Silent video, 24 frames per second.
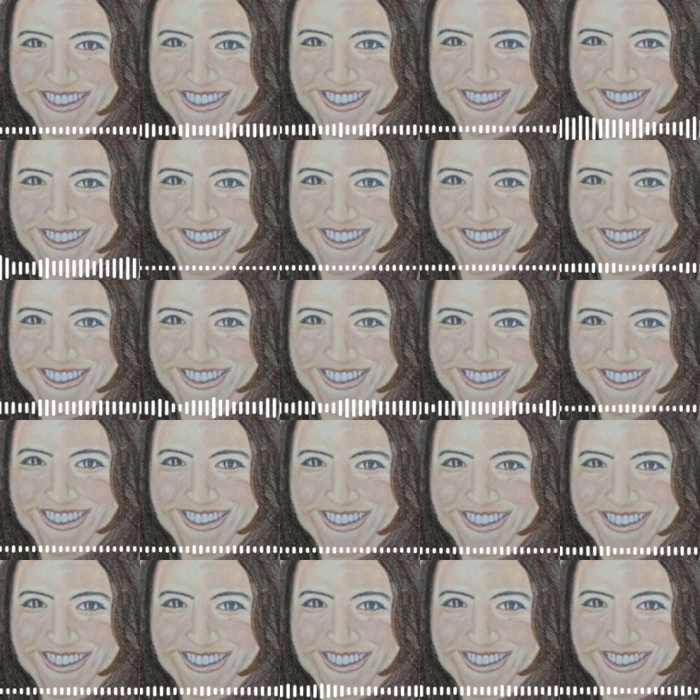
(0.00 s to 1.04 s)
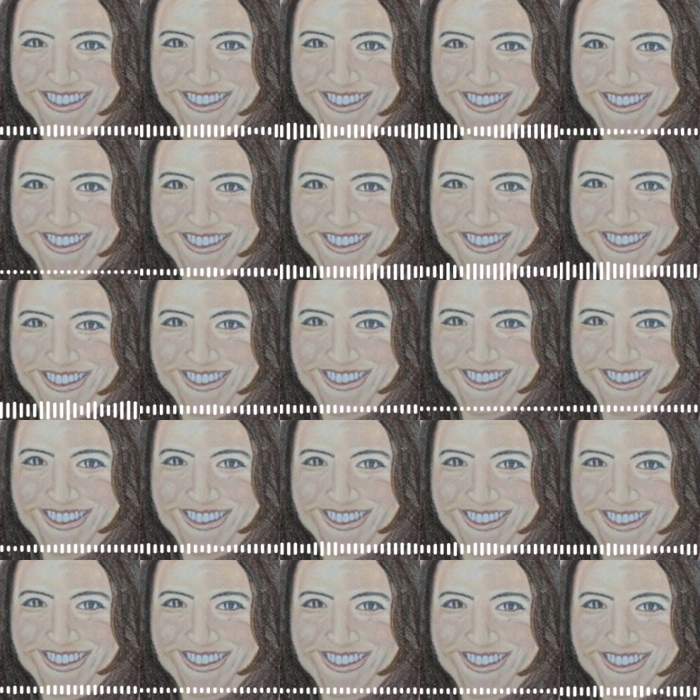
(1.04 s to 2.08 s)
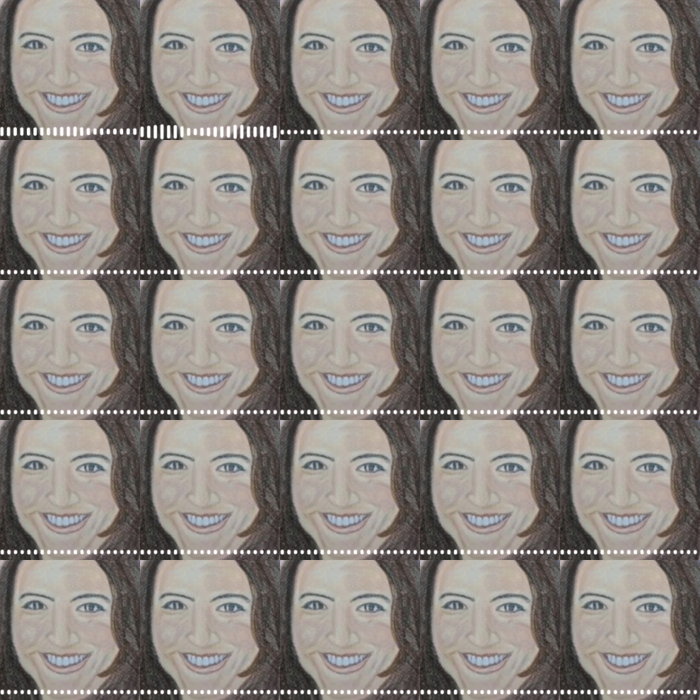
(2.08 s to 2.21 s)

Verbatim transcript: and prepares its user for an enjoyable